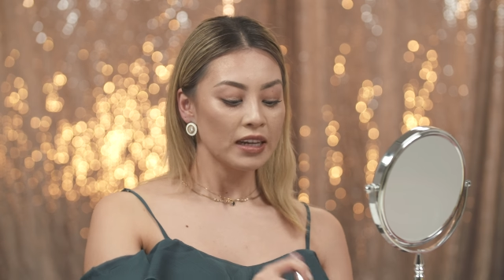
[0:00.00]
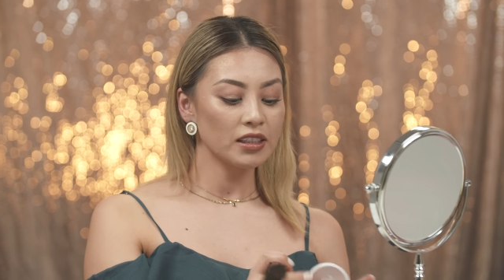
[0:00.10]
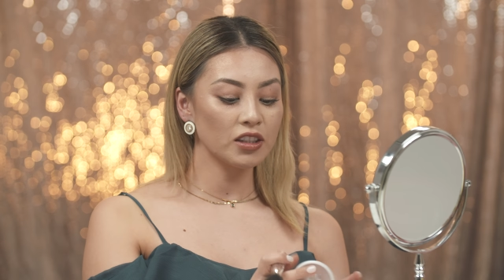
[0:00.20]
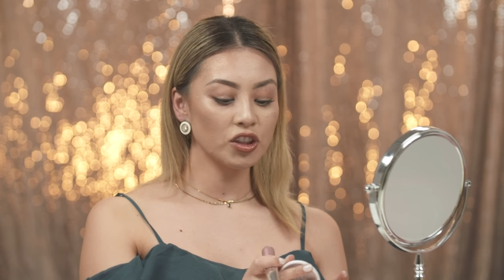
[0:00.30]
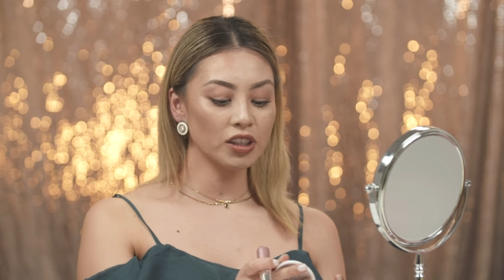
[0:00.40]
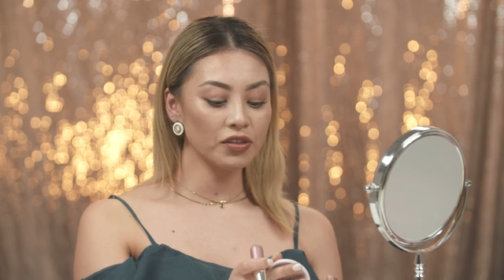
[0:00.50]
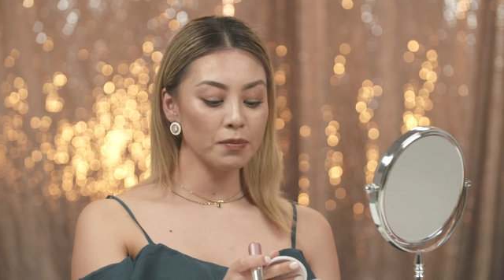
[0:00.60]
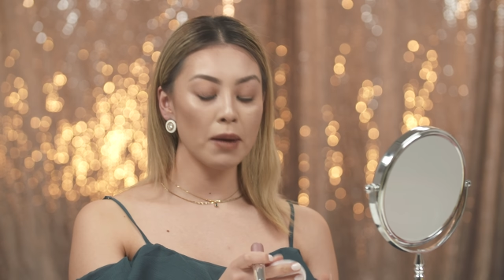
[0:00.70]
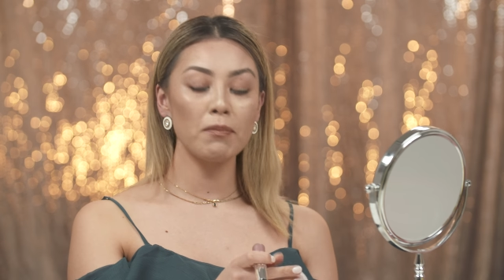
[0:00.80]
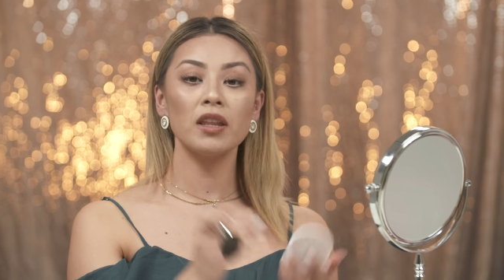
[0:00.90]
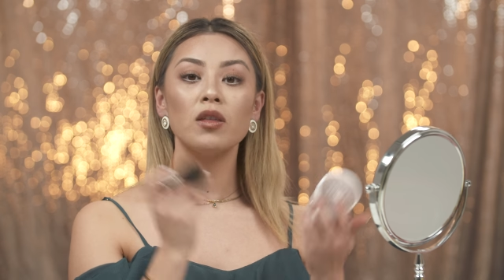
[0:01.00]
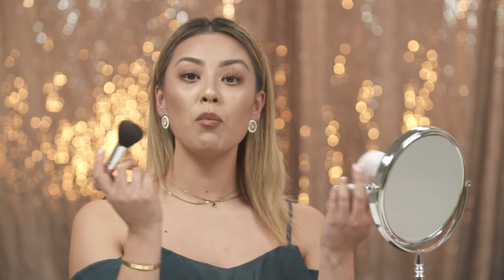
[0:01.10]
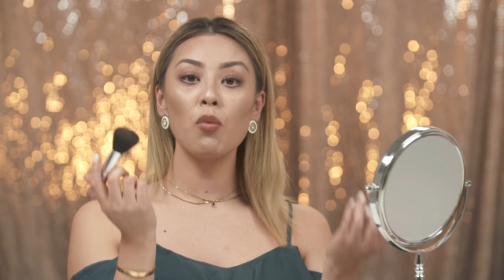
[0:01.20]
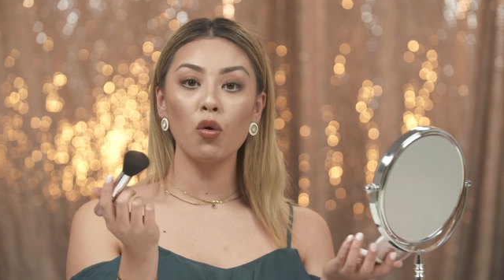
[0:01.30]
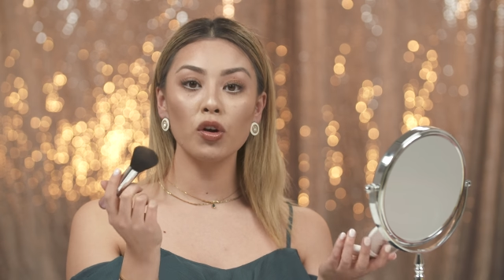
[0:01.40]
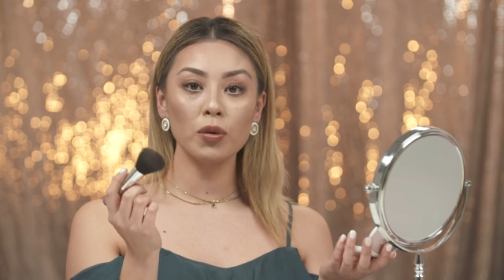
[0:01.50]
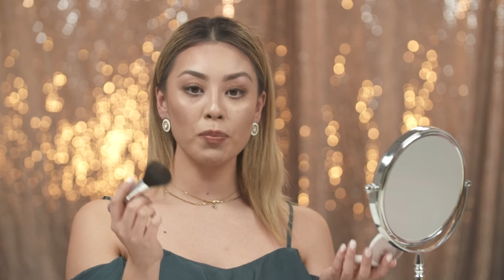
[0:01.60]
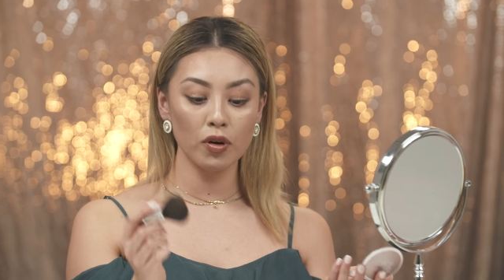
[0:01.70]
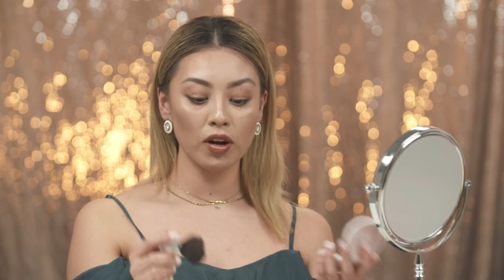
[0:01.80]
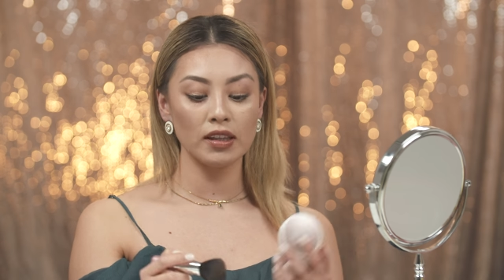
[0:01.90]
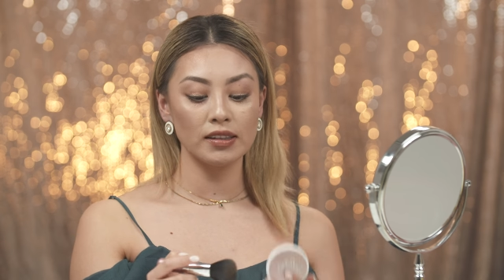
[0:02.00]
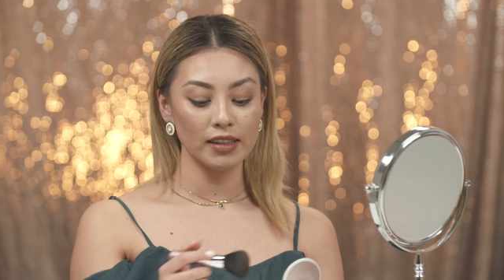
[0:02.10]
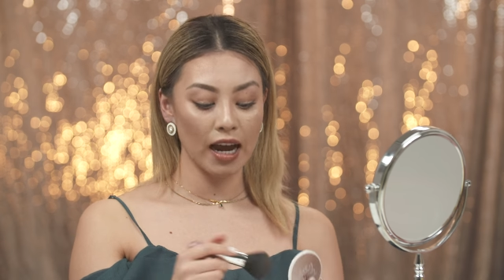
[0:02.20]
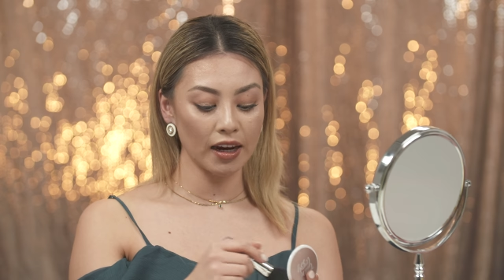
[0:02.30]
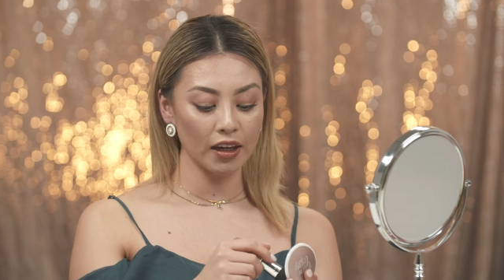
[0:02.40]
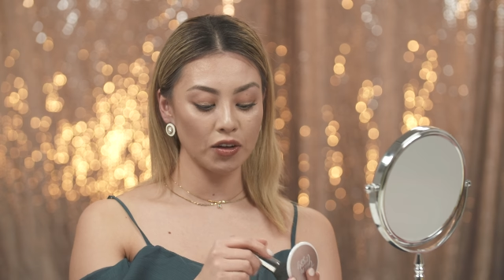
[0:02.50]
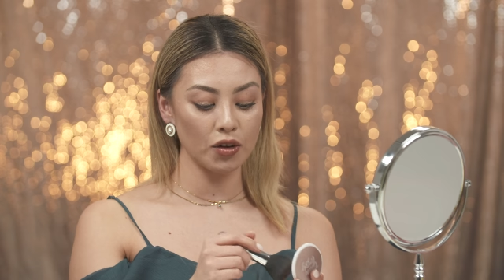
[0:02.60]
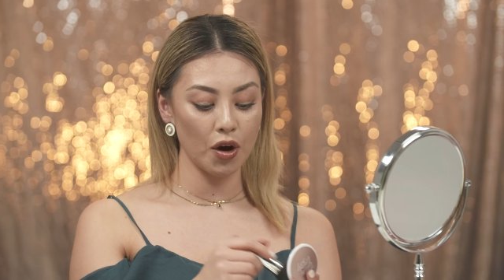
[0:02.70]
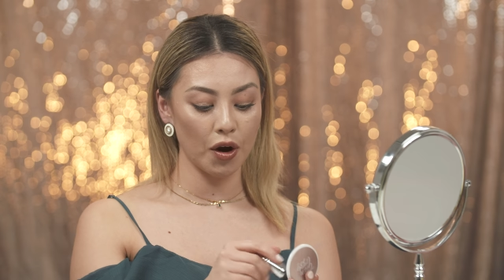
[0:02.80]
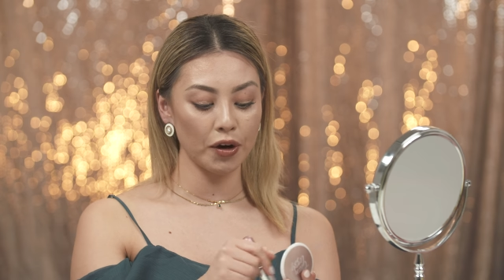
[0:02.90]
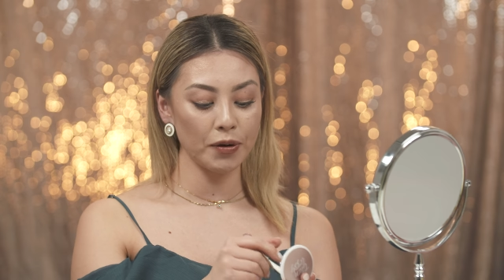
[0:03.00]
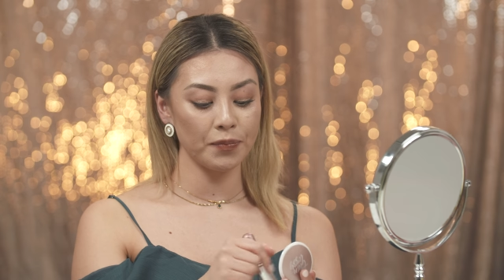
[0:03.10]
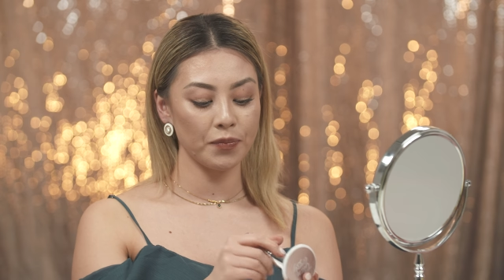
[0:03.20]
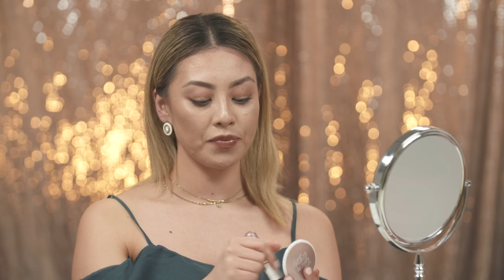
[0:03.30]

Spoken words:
So just remember, the more you put on, the darker you go.